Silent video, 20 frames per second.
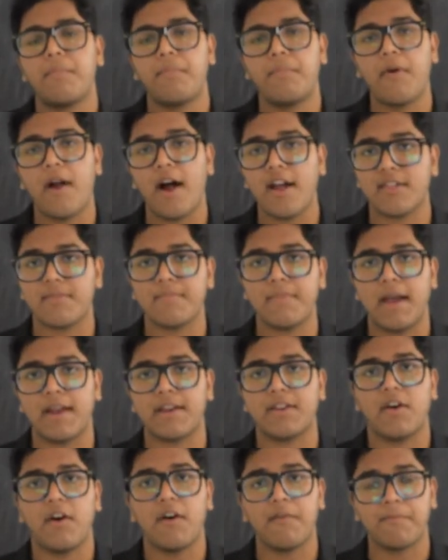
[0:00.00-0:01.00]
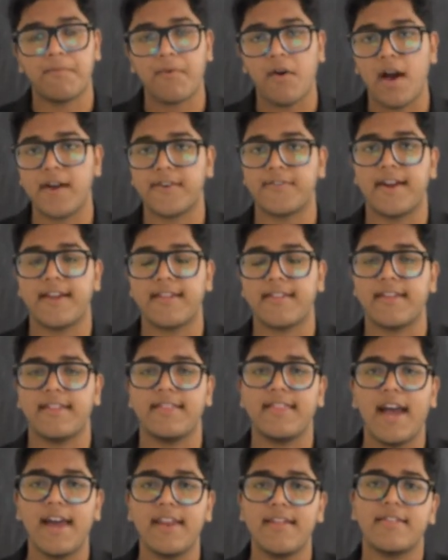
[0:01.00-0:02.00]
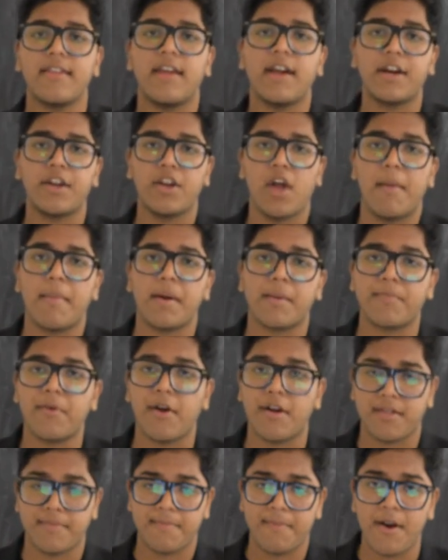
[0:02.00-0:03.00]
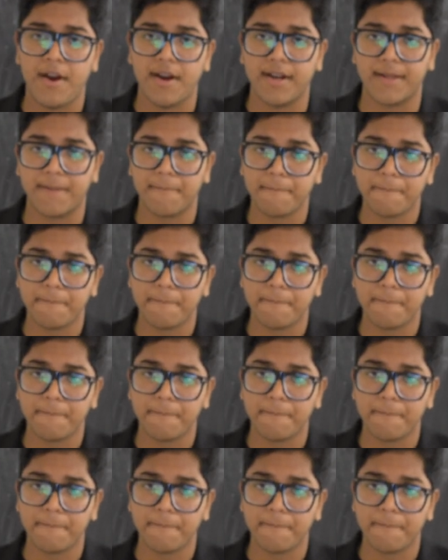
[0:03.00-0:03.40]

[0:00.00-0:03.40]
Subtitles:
prospect of progress, and that is economic prosperity.